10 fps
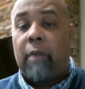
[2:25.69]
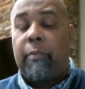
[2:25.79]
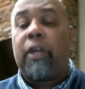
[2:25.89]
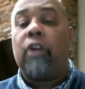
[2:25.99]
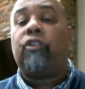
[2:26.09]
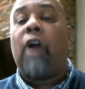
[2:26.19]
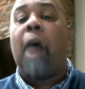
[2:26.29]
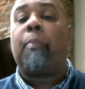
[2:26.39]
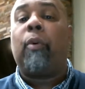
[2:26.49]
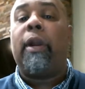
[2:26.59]
because you're
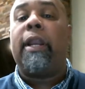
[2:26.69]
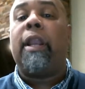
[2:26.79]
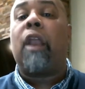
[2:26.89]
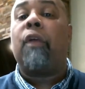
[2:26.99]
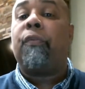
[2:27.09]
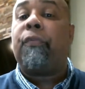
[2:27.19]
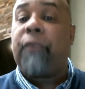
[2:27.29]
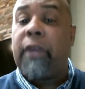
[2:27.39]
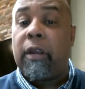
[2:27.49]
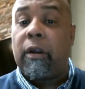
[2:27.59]
operating out of
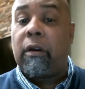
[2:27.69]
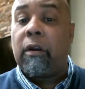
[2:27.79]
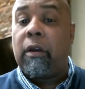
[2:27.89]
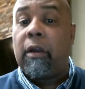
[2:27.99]
fear